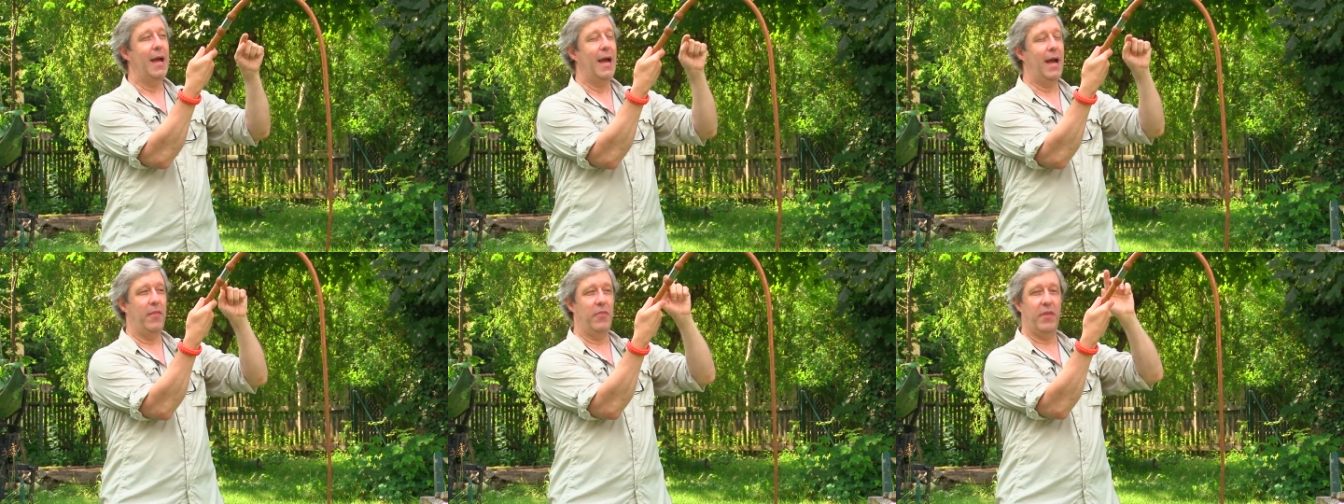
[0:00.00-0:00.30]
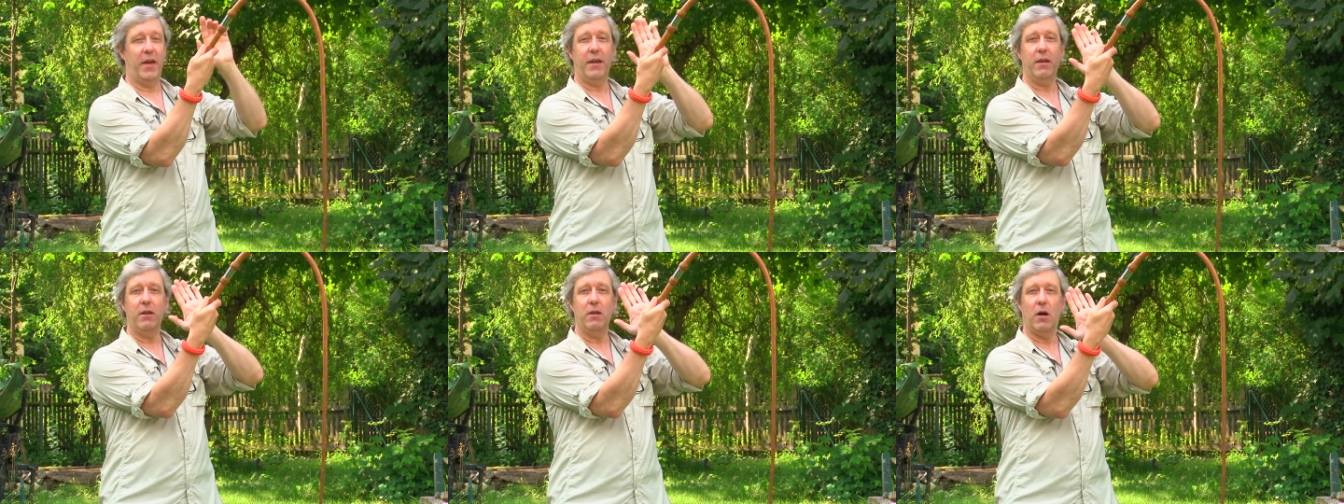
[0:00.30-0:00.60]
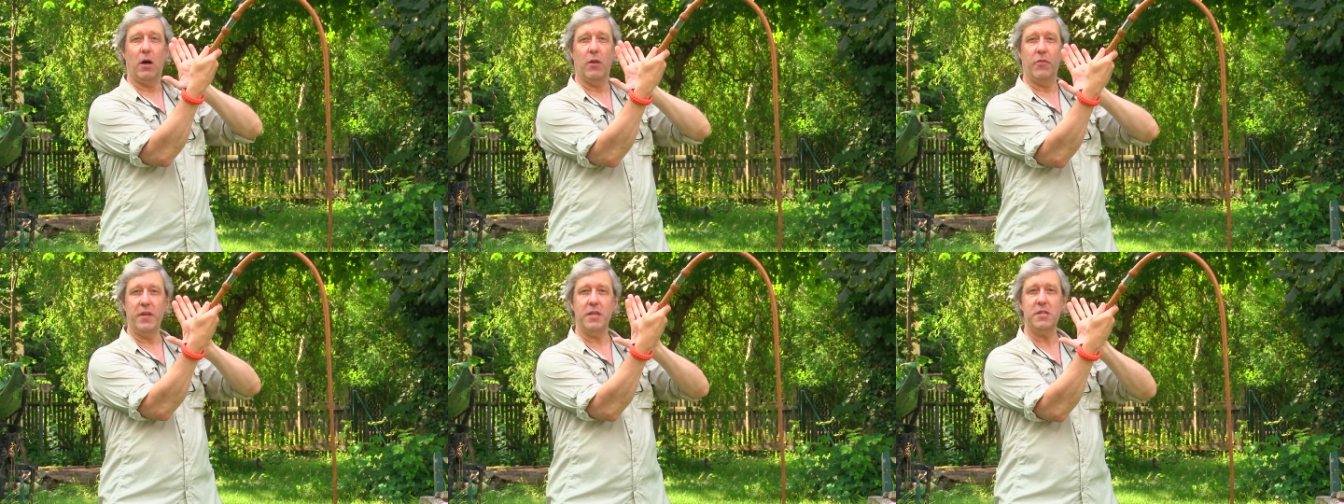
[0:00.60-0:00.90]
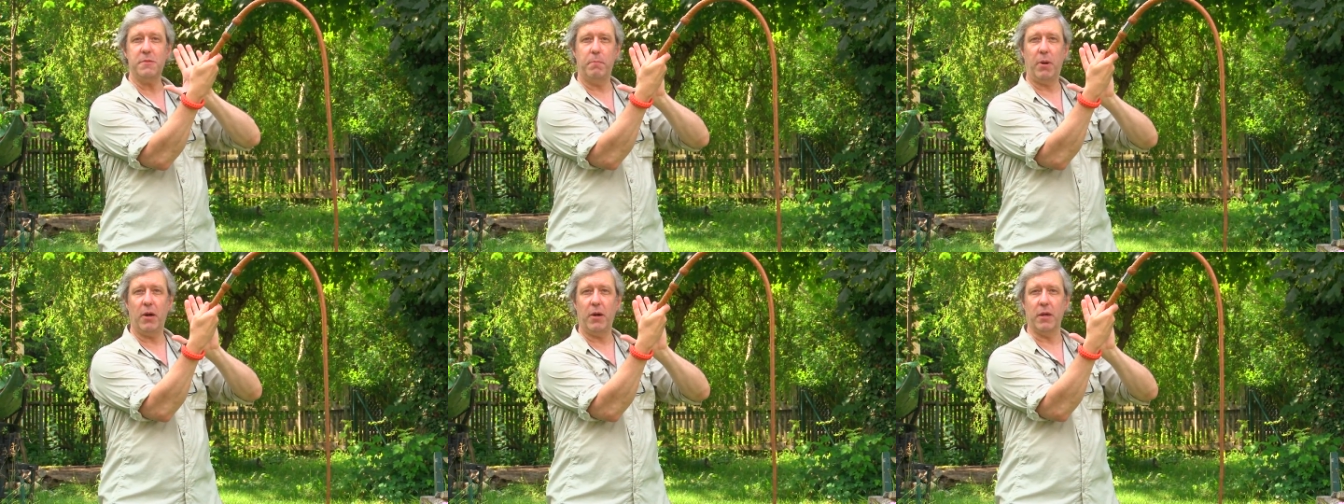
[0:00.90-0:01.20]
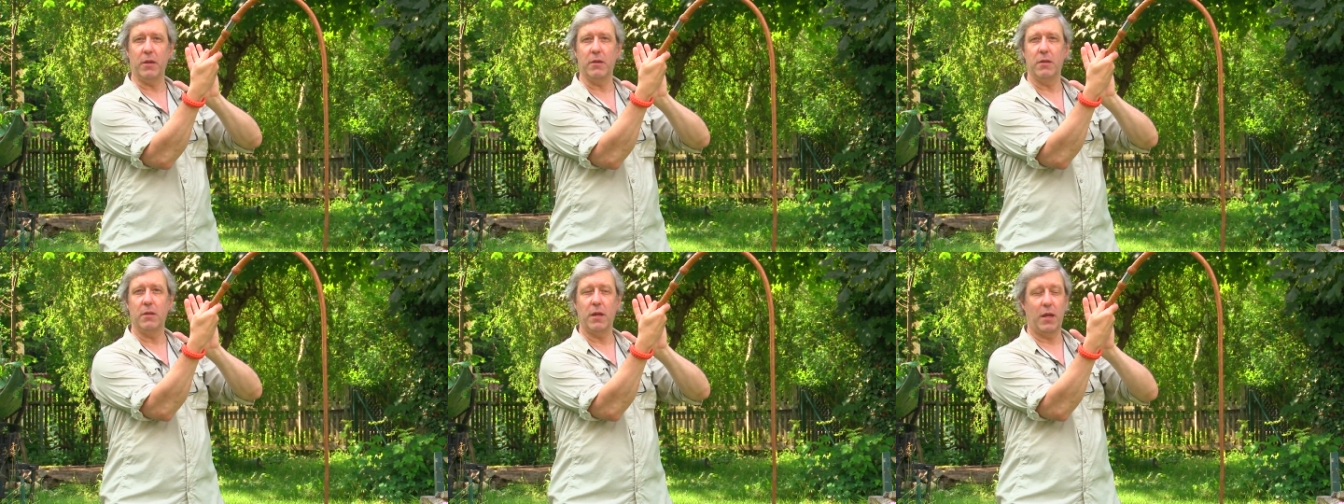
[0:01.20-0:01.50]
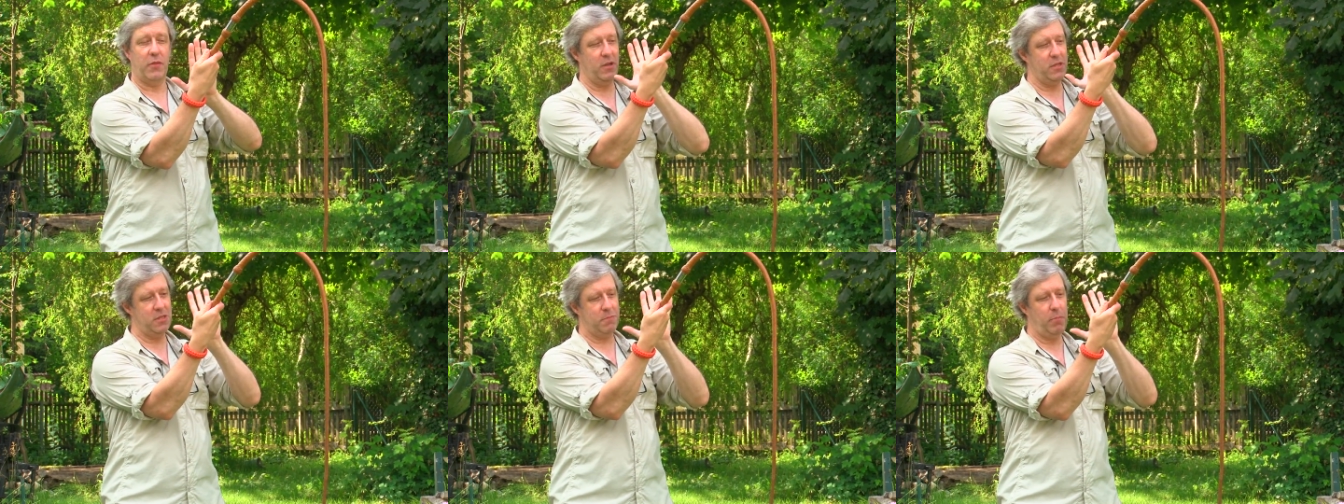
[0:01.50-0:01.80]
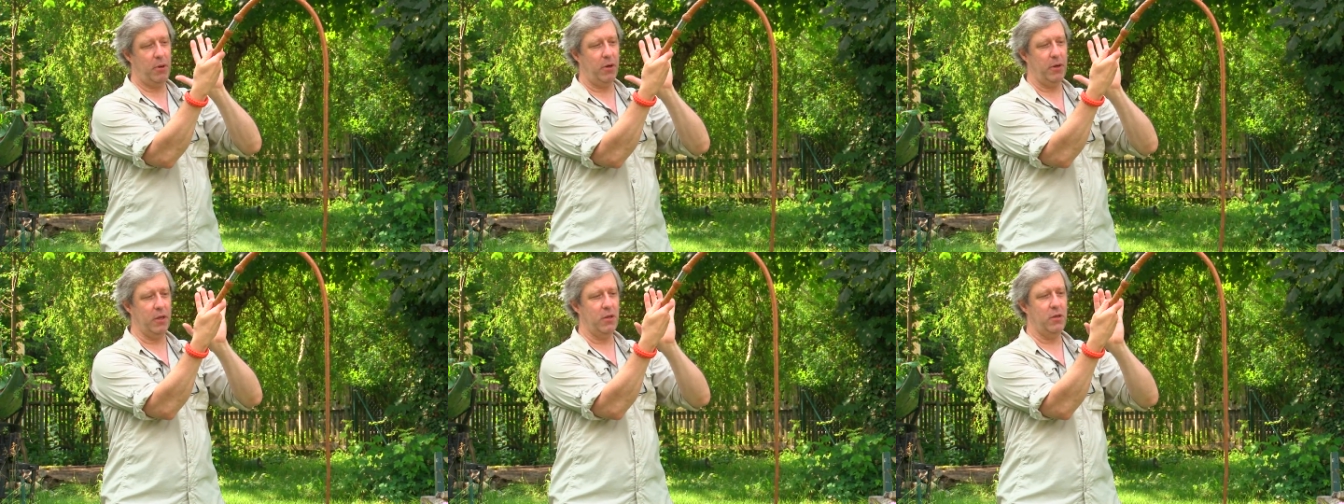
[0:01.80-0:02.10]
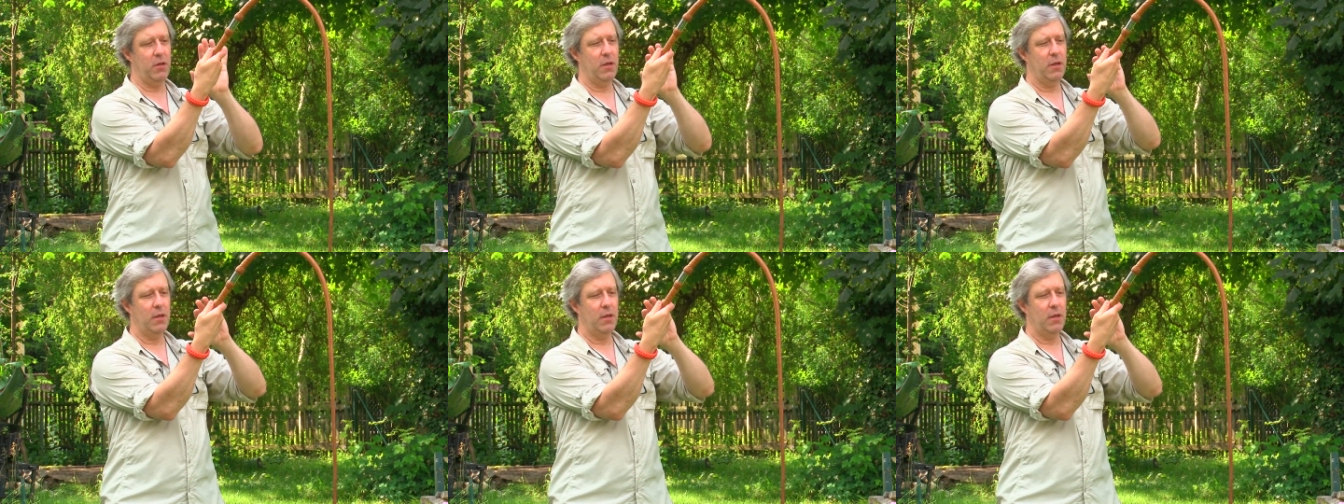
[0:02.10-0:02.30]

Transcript: And then on this point, at this point,